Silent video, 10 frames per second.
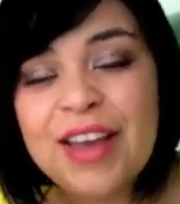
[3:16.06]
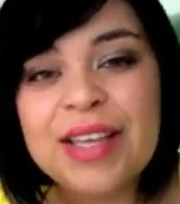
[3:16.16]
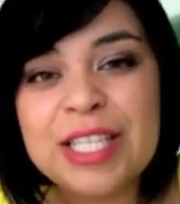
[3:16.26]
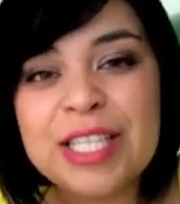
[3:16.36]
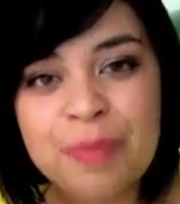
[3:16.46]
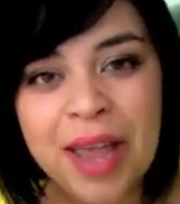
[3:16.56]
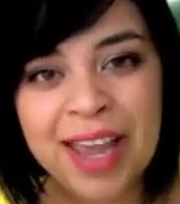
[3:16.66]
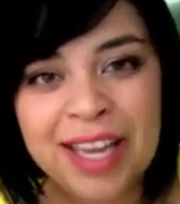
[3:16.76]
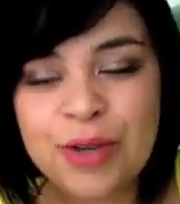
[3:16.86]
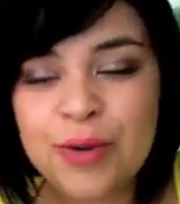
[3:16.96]

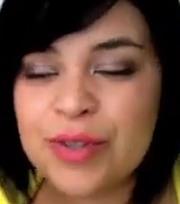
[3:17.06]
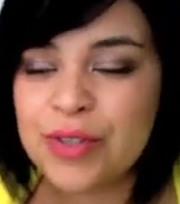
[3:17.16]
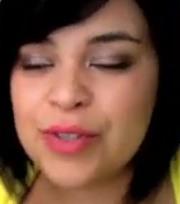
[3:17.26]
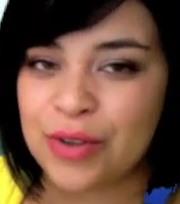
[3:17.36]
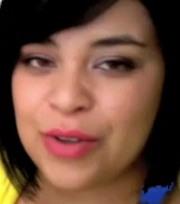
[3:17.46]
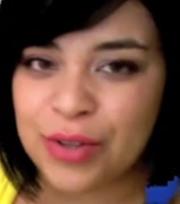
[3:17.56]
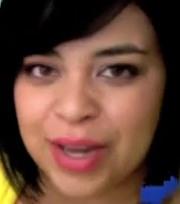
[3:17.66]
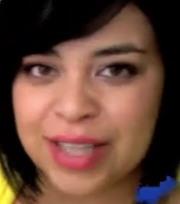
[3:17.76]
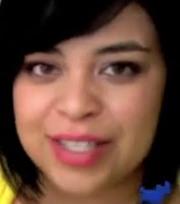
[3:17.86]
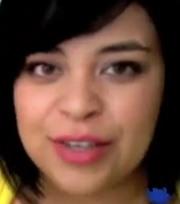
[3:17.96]
Spain, who is also
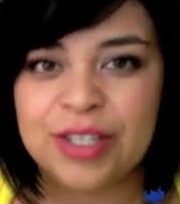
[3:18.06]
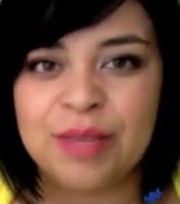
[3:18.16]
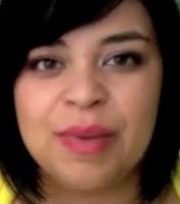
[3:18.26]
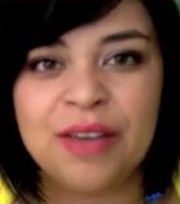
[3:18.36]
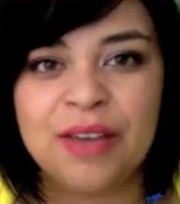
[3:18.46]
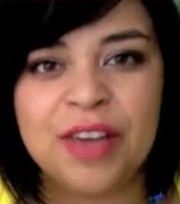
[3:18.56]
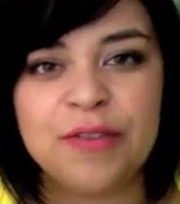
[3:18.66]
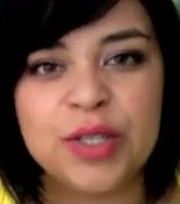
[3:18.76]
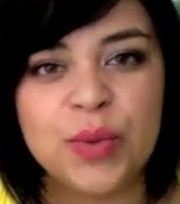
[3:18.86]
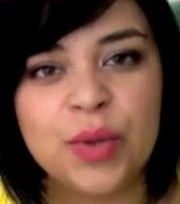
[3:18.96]
considered to be a
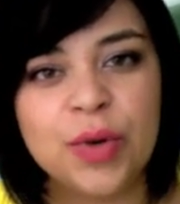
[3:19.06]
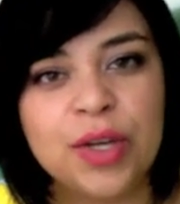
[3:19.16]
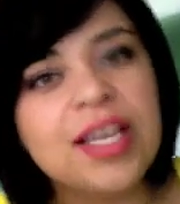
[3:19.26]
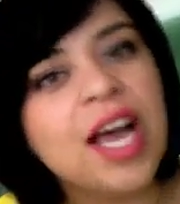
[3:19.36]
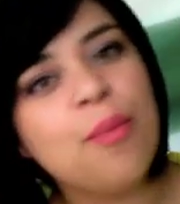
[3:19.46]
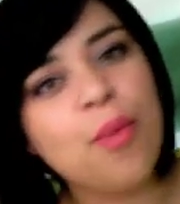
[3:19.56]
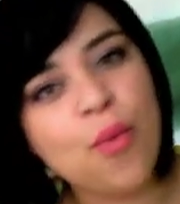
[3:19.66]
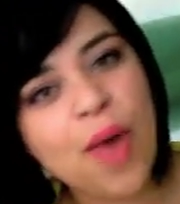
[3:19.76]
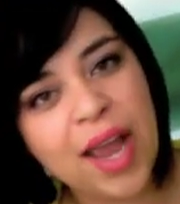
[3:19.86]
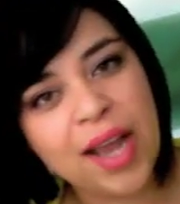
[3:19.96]
favorite to win the World Cup,
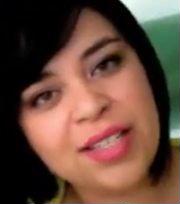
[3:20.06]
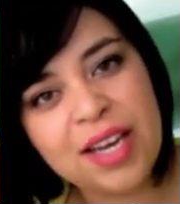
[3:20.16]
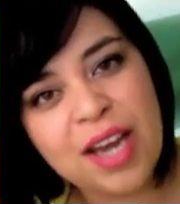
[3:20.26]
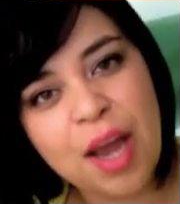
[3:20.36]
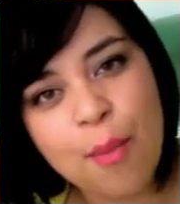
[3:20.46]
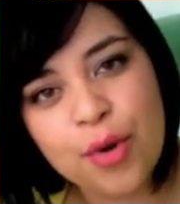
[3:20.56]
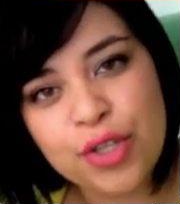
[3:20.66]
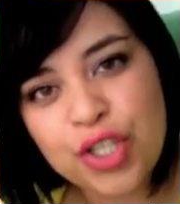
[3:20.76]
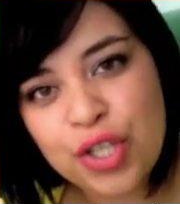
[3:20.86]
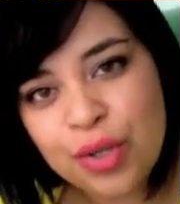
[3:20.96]
ranked number
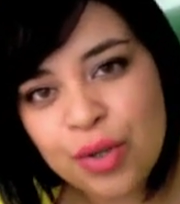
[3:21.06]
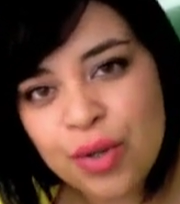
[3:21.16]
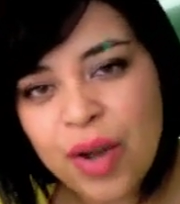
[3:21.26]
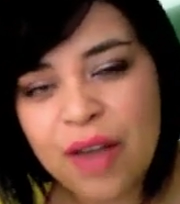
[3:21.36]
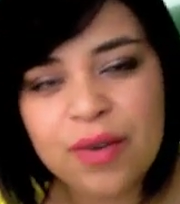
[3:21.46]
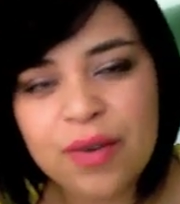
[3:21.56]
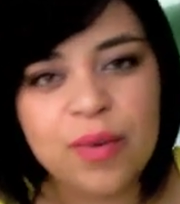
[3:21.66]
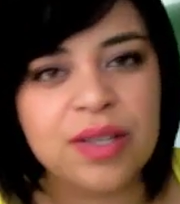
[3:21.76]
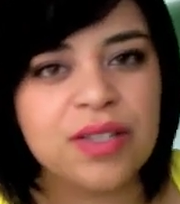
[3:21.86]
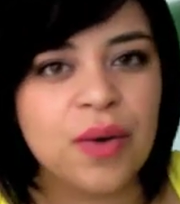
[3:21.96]
2.
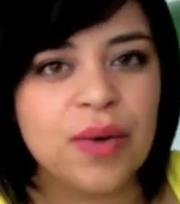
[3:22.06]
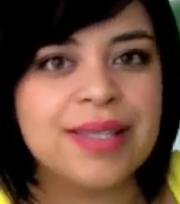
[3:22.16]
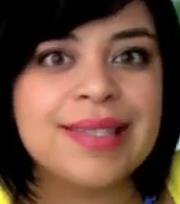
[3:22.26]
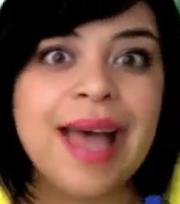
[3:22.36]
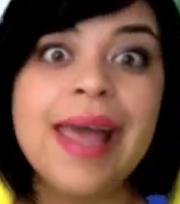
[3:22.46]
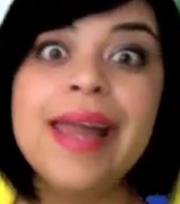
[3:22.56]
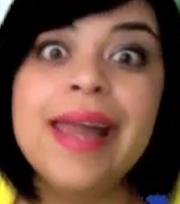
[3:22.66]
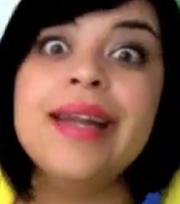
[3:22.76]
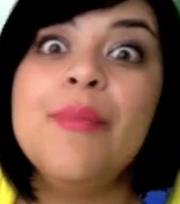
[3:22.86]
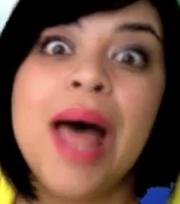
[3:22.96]
Everyone's so
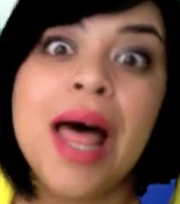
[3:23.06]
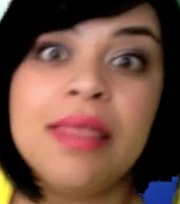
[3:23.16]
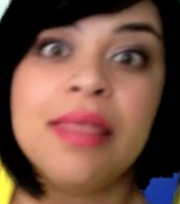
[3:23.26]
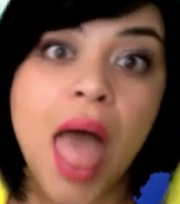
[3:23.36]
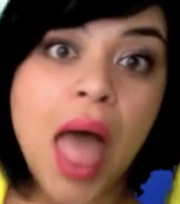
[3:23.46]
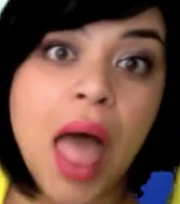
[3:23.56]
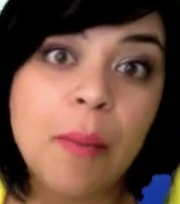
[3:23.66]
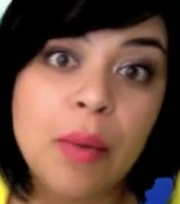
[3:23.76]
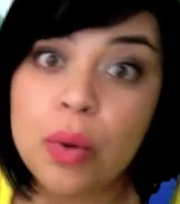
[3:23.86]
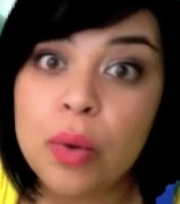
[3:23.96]
excited about that.
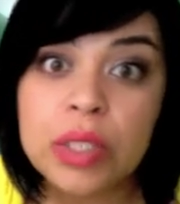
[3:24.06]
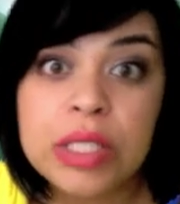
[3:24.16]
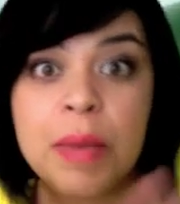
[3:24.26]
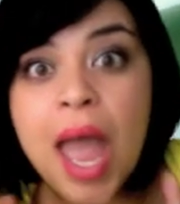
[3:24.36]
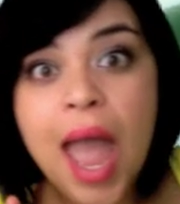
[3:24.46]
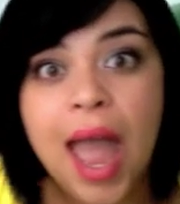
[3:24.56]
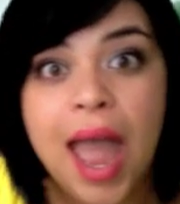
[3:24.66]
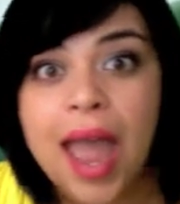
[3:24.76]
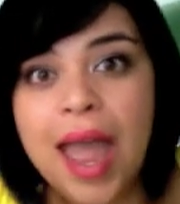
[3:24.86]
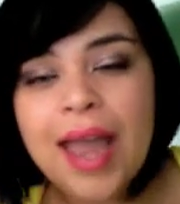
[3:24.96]

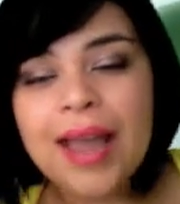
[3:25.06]
Spain.